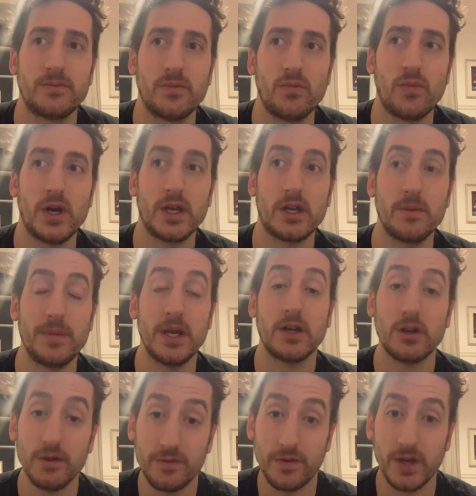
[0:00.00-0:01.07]
why it could be a
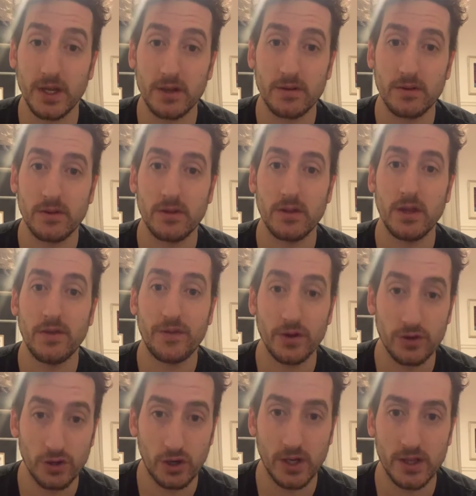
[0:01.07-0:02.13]
good thing if you're
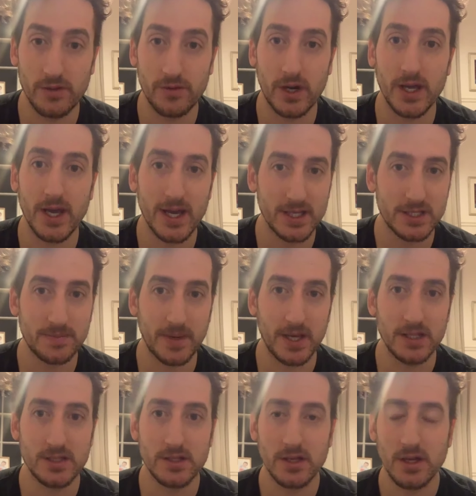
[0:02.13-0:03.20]
not in the right
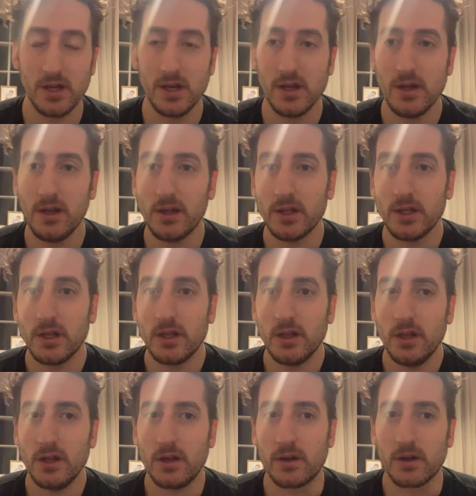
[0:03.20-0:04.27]
headspace.
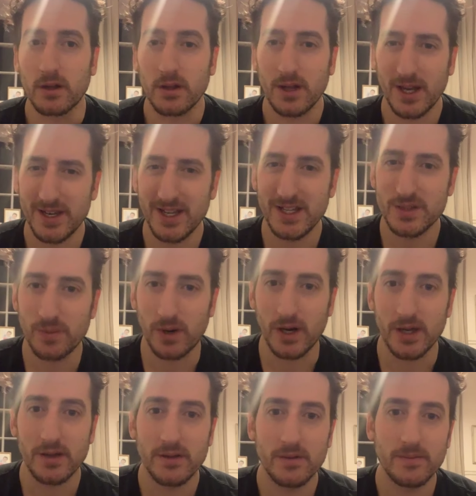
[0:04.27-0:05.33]
And here's
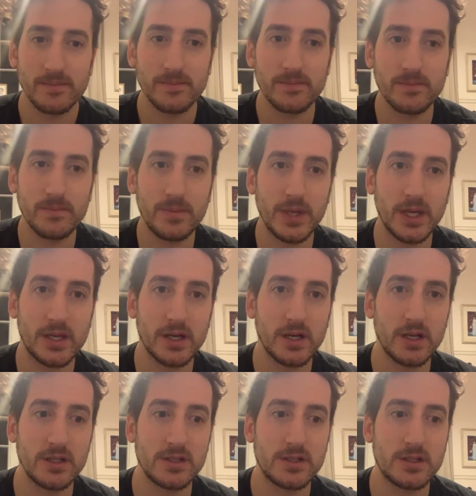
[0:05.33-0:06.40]
why.
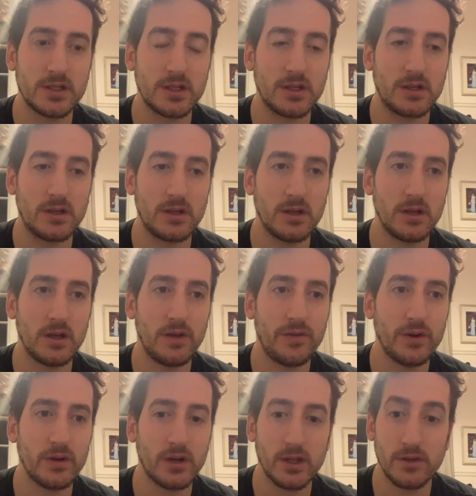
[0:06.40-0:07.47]
Because if
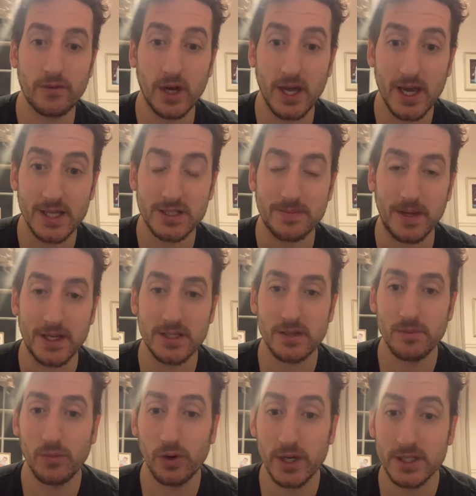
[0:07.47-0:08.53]
you're not in the right headspace,
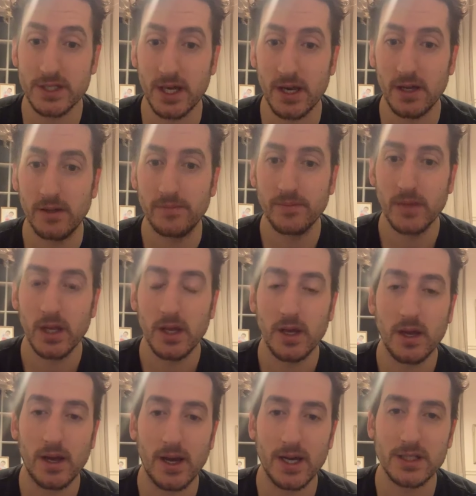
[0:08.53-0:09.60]
morning, Stella,
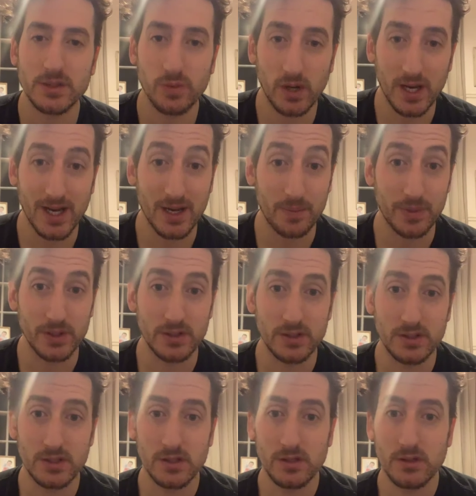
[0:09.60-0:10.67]
as what
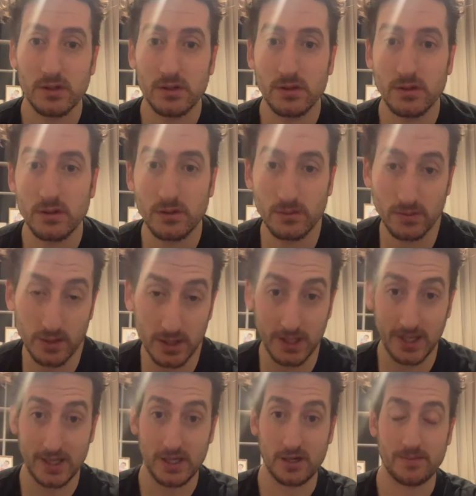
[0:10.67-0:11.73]
happened with the
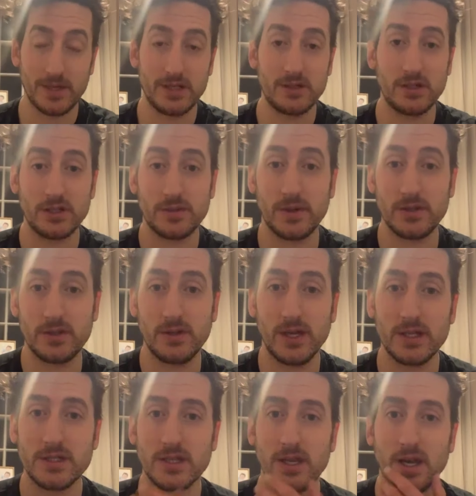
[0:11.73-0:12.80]
lady I met, I spoke to
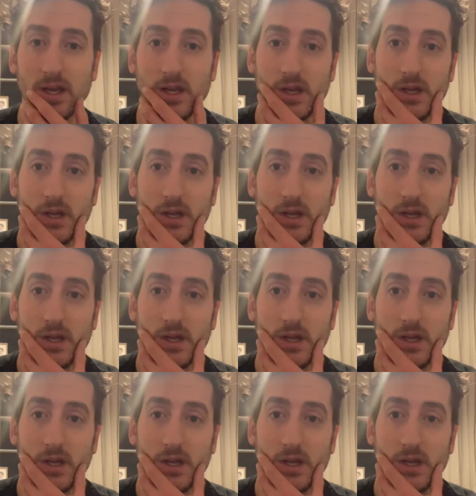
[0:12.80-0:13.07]
yesterday,